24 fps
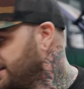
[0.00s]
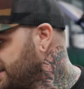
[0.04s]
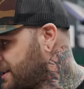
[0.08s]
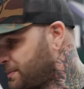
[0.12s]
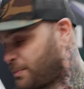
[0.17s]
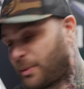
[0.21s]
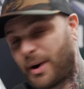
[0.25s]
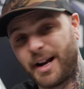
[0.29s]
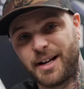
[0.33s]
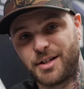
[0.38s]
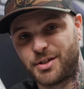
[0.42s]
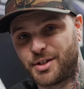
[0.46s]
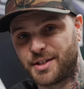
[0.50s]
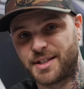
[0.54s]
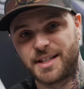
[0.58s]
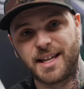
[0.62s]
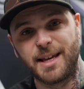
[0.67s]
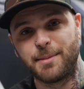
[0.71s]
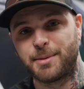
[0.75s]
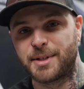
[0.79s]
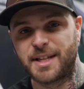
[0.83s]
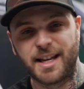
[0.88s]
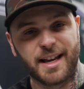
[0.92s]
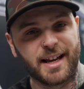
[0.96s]
This press just
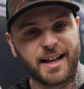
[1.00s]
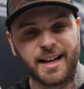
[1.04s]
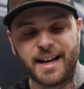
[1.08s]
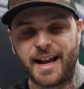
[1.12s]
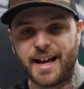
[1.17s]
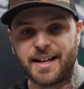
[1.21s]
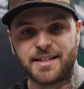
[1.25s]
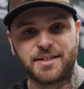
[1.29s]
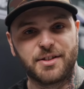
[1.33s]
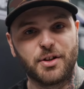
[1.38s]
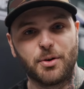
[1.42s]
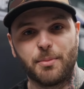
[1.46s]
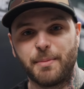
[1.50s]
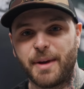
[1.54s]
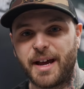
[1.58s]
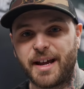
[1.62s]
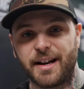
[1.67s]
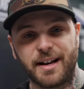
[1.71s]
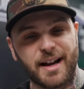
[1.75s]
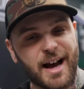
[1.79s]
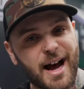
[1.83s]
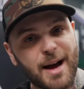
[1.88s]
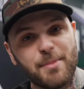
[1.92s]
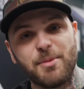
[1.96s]
keeps kicking ass though,
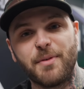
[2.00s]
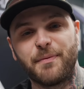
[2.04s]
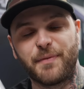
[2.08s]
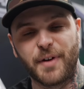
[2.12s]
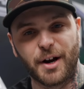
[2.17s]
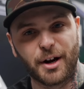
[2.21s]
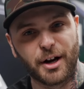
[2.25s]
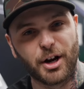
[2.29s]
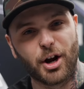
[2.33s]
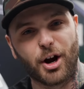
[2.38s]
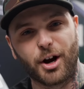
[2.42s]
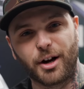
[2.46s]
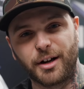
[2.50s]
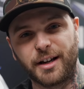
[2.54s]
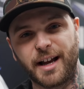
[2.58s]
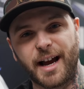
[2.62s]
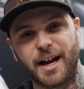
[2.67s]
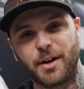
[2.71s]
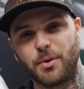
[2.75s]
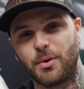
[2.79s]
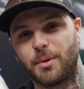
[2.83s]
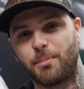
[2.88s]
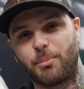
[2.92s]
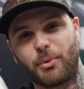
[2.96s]
man. I'm a very hard
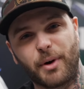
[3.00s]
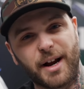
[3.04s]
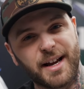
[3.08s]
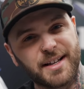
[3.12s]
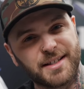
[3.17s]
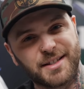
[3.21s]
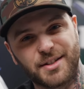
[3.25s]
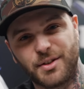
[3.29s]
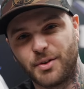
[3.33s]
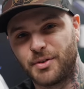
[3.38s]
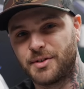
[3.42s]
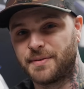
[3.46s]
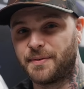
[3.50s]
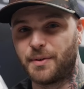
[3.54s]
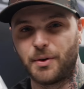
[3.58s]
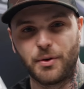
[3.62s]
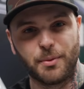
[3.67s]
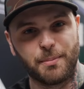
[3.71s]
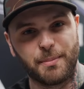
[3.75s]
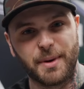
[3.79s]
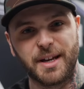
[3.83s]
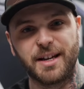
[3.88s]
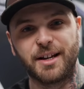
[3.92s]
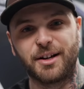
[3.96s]
guy to impress. Those of you
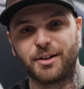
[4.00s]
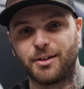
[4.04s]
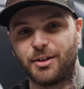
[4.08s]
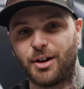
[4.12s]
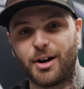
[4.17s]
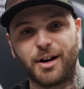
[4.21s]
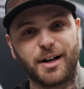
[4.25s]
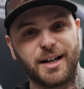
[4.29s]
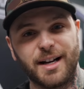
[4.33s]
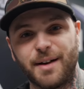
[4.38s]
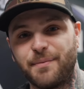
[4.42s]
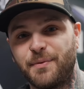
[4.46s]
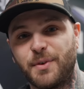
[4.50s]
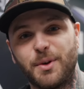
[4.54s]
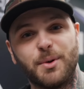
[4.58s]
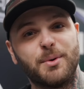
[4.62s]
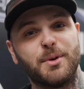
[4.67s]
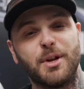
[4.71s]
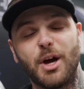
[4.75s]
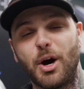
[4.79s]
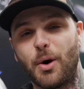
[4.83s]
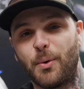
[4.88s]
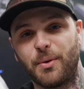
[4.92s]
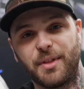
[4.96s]
who've been here long enough, you
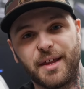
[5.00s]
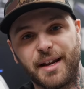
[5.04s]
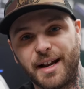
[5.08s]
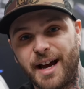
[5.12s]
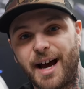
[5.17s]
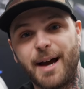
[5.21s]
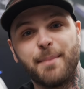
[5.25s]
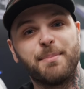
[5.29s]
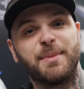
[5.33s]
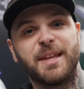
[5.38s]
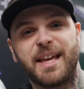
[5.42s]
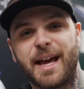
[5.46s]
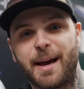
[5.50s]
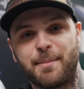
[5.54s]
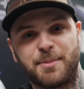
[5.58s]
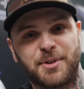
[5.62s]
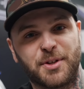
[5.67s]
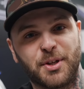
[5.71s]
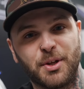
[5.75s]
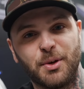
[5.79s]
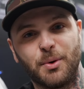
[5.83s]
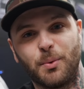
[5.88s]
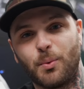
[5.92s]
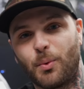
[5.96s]
know that I'm the
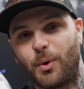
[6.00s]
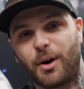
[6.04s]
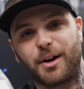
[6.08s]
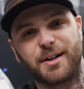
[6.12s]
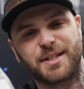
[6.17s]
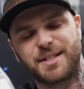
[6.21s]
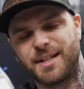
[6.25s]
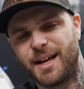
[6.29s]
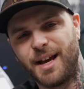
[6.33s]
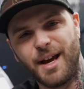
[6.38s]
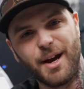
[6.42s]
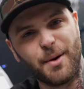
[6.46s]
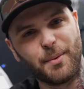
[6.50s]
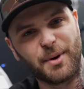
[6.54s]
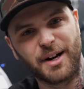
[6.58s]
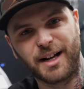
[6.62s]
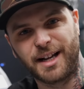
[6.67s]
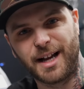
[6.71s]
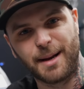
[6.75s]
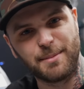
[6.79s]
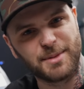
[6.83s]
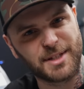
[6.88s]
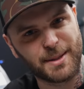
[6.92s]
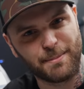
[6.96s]
absolute worst when
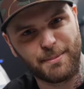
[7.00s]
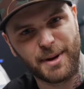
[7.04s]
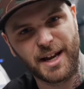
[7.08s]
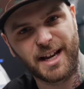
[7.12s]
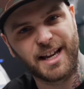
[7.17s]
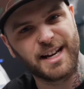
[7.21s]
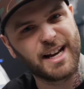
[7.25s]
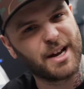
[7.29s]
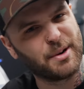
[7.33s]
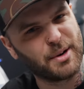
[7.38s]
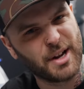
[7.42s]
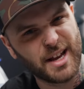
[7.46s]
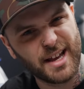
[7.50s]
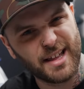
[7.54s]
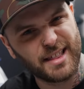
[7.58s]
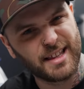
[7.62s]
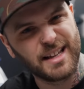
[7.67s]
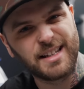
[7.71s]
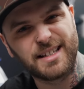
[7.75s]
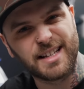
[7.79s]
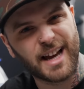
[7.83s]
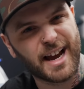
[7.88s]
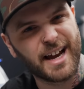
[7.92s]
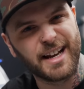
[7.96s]
it comes to picking out
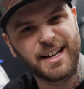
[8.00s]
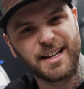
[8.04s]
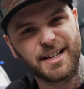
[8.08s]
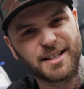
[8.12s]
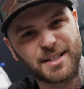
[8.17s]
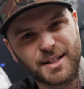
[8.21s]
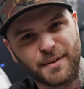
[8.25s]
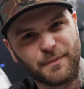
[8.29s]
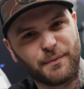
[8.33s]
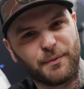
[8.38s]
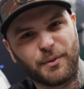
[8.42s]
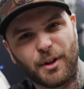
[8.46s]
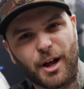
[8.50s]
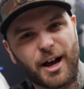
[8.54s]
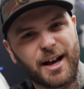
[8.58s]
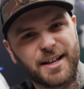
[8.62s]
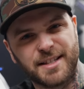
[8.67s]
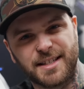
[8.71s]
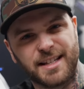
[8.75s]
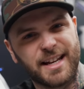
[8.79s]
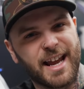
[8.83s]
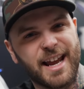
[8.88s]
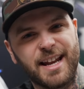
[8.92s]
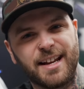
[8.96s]
the tiniest of
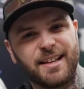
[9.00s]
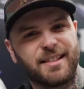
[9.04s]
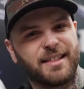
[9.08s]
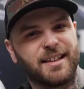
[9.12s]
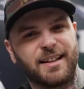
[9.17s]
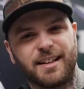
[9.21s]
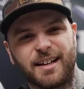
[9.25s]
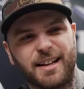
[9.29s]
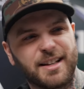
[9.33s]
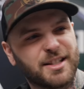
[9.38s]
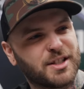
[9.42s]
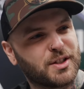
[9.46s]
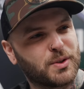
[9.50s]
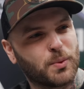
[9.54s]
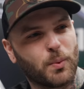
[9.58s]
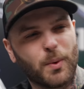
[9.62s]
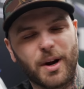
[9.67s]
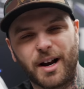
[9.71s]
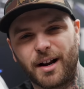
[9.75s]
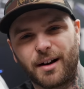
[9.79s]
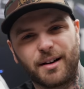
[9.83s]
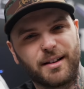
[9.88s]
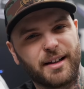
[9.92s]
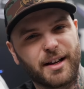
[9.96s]
flaws in anything, I
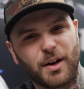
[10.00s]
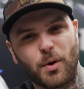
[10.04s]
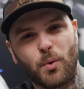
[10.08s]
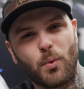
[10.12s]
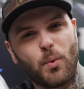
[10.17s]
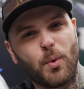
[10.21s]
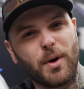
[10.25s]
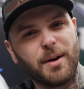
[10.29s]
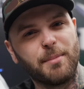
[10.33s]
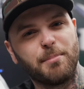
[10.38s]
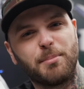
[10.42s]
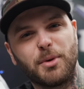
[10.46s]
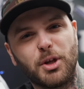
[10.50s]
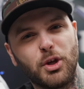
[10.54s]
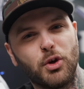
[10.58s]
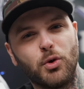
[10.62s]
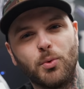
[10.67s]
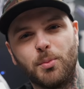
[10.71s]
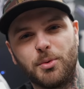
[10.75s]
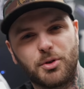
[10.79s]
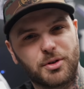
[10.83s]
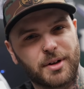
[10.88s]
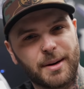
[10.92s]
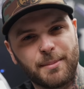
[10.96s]
swear. Like one
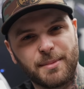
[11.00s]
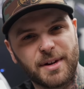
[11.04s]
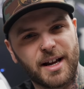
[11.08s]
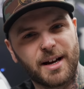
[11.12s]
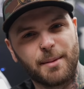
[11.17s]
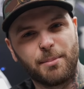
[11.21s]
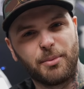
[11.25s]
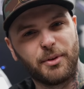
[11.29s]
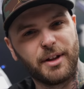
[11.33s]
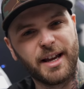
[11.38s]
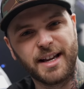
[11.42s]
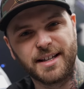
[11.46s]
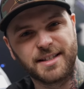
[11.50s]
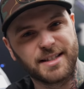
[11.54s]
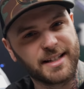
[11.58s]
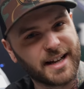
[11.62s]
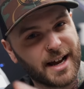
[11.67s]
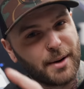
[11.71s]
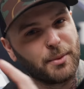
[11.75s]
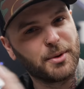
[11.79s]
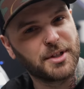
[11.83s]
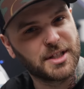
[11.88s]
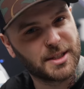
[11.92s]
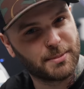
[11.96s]
pube trimmed out of place and
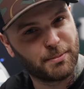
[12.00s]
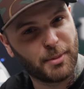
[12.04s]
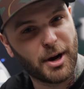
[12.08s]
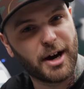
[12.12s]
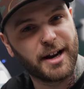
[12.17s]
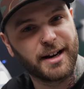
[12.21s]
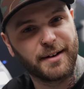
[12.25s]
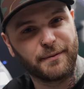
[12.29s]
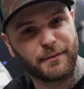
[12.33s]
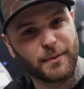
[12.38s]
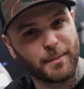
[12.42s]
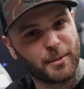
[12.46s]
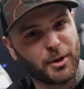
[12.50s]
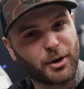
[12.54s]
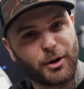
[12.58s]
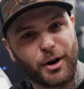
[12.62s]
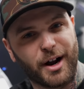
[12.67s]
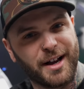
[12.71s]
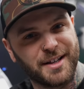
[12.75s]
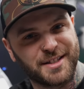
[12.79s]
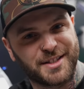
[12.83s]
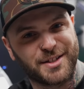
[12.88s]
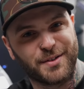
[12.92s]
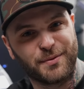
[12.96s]
I will spot it from
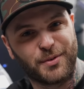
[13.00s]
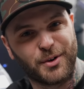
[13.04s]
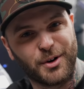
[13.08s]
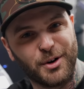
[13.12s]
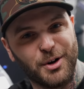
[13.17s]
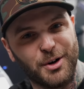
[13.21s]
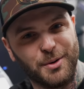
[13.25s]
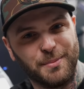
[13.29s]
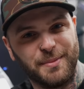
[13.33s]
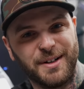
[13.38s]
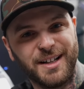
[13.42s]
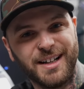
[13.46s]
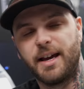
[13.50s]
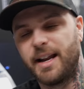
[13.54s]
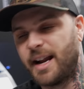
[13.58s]
across the room.